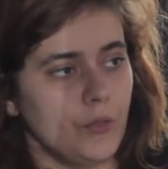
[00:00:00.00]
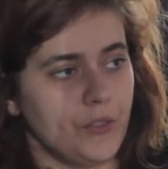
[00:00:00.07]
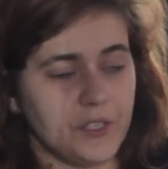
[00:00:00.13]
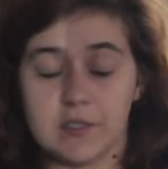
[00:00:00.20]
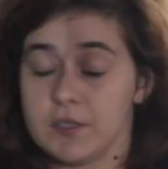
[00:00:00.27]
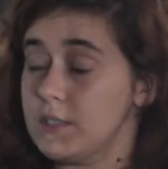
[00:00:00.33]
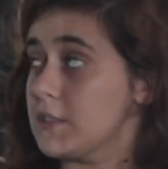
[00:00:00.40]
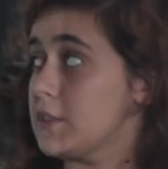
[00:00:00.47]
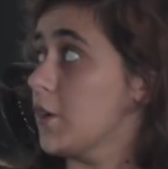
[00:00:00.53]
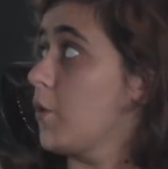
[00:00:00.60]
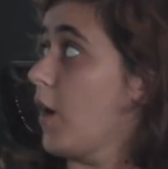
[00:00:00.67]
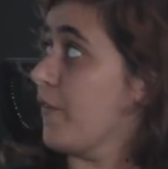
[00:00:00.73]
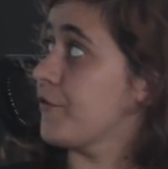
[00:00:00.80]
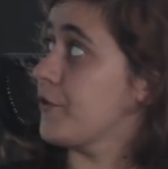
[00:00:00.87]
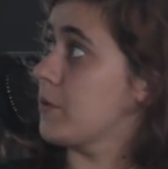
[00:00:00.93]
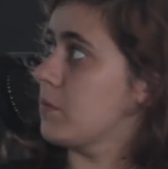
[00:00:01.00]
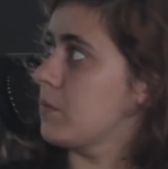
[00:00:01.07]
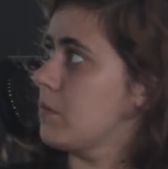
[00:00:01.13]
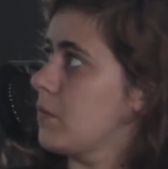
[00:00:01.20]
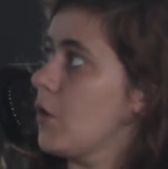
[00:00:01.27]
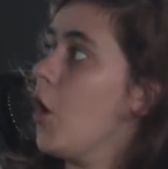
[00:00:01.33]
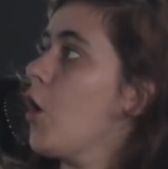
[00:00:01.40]
this is the graph.
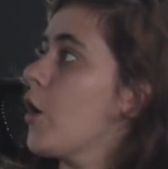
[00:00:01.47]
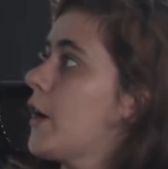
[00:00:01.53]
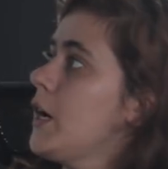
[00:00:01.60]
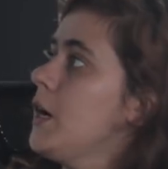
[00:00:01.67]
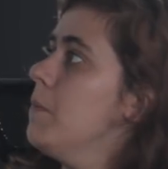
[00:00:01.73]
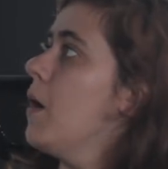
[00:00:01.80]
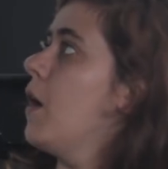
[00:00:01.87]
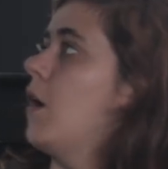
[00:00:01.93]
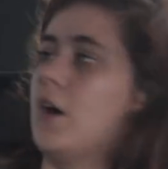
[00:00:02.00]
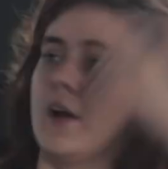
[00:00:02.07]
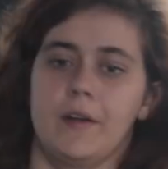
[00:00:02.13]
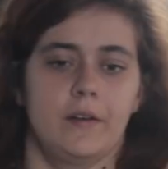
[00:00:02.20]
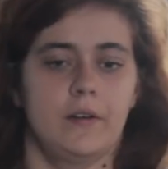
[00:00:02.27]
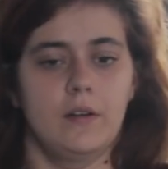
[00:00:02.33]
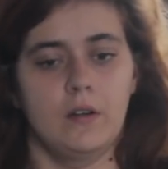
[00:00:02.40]
Oh, come on.